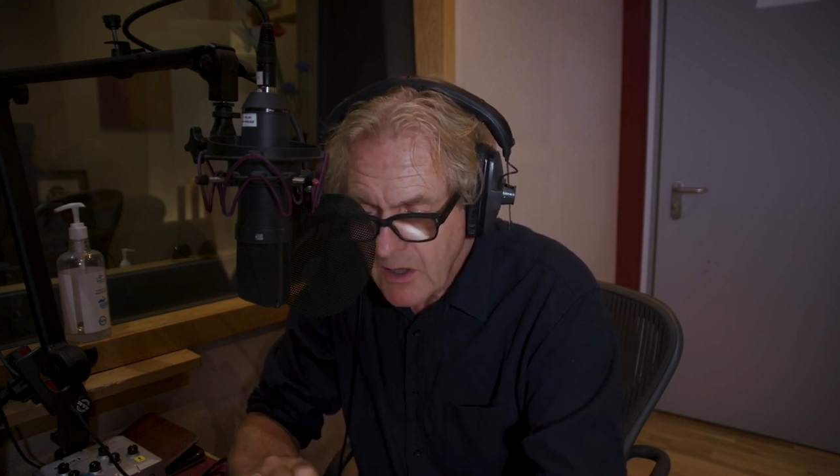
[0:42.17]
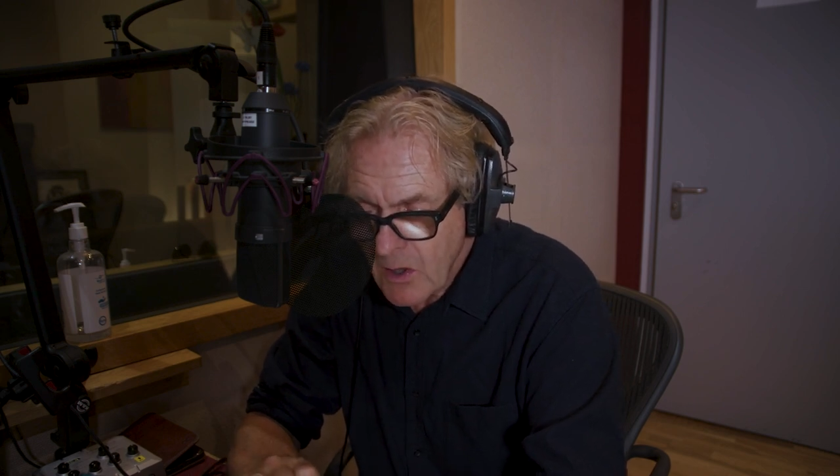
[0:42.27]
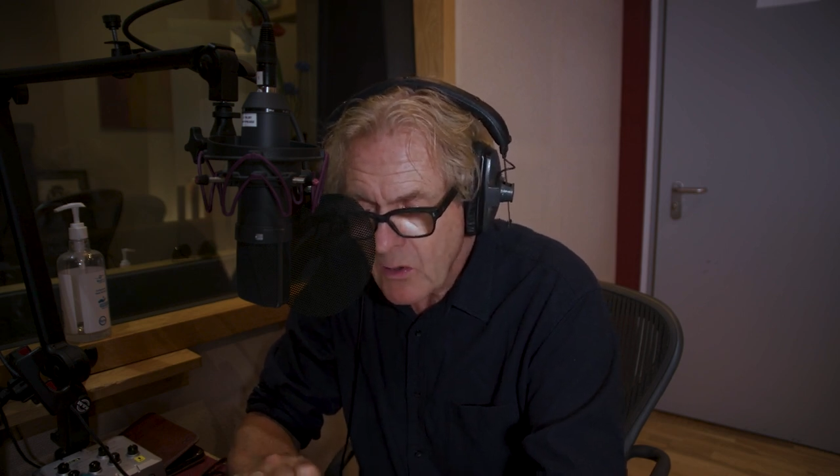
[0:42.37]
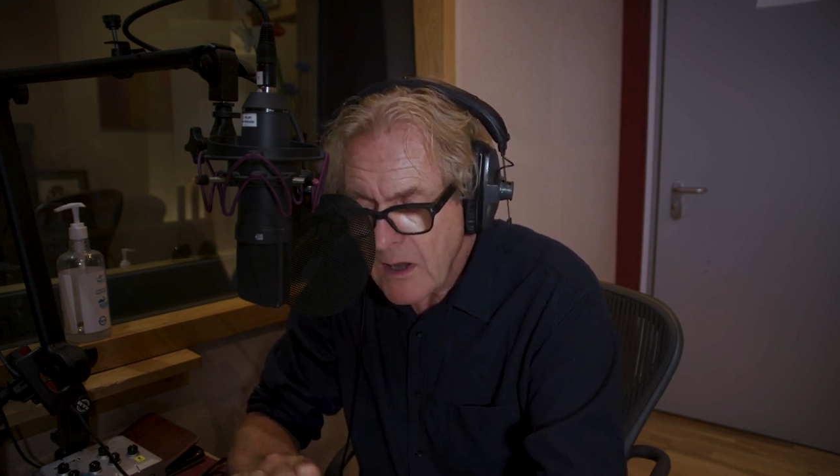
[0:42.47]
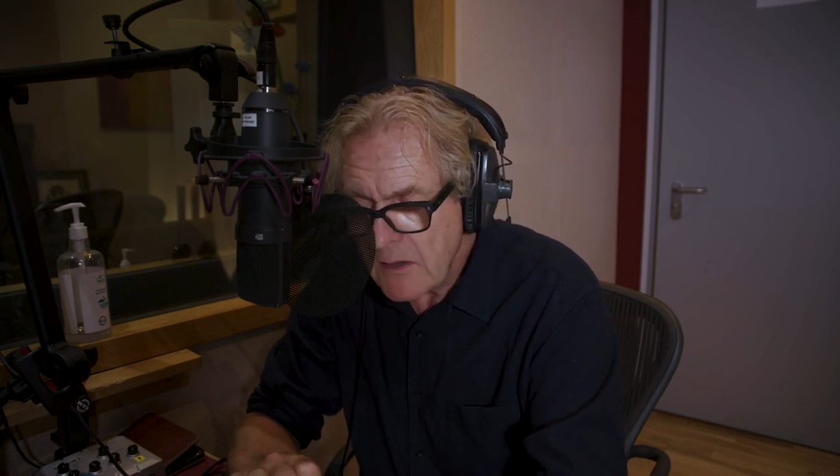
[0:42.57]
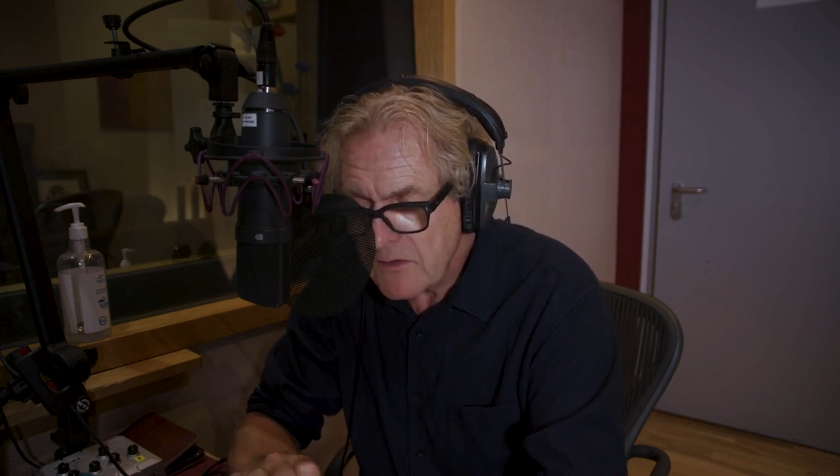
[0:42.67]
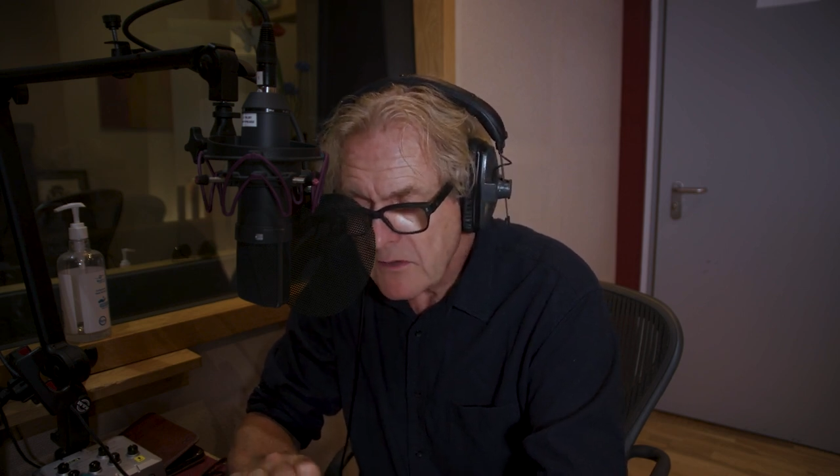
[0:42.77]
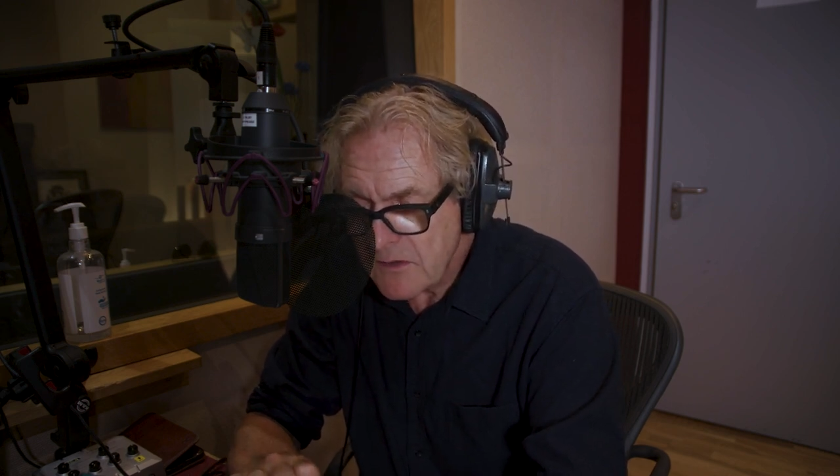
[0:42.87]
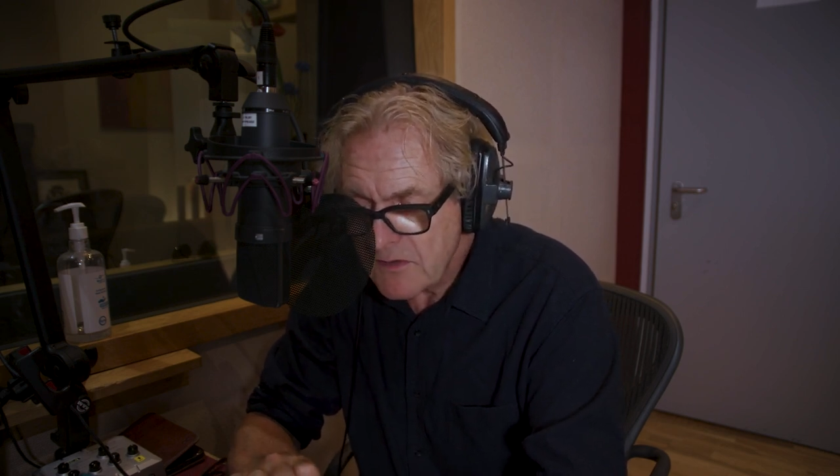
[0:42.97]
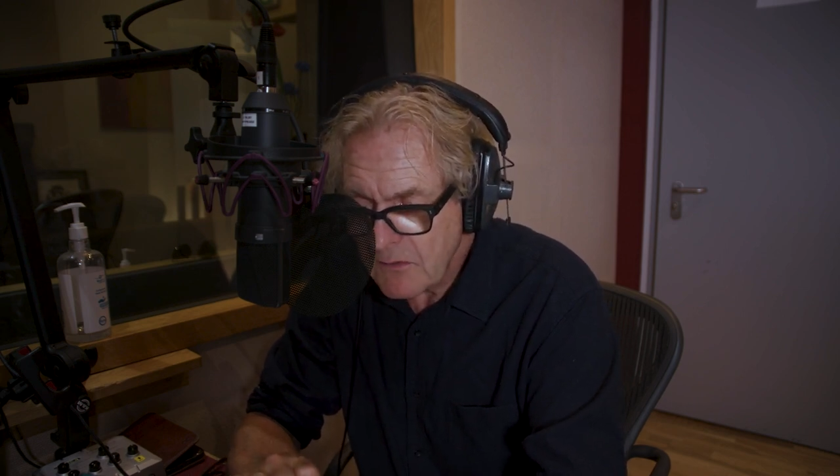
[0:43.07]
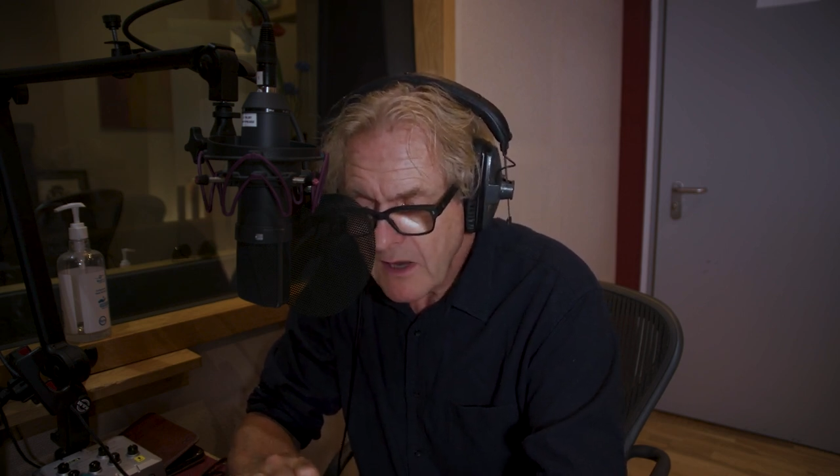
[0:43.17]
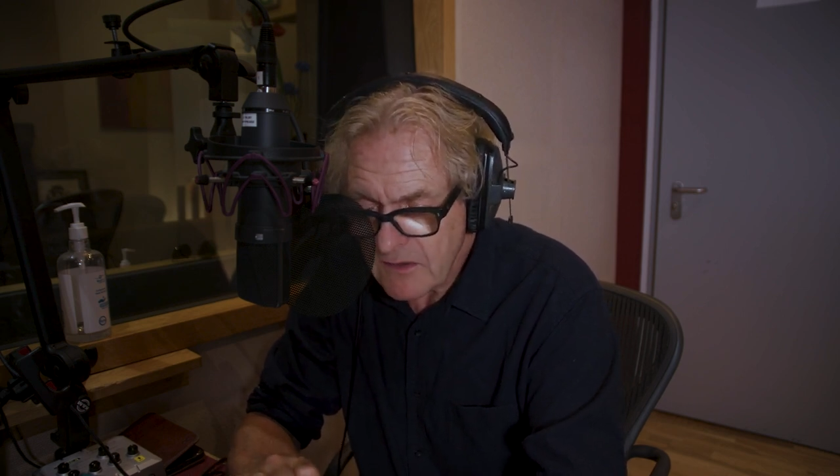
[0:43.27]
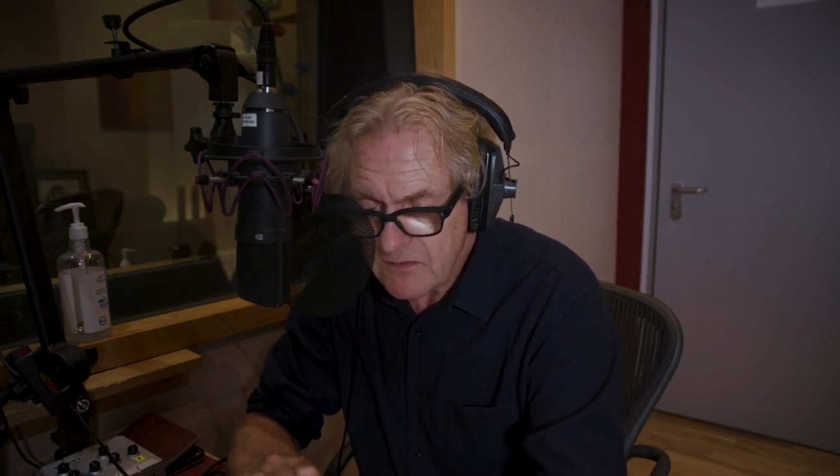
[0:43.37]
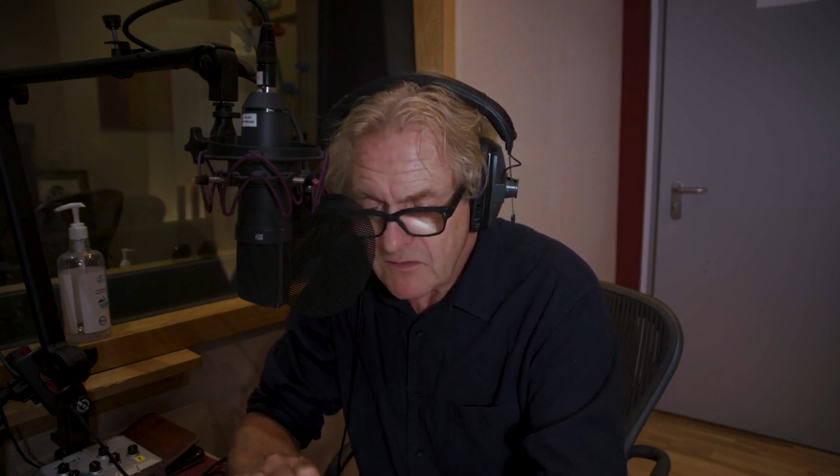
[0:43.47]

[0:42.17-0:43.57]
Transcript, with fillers: or out on the terrace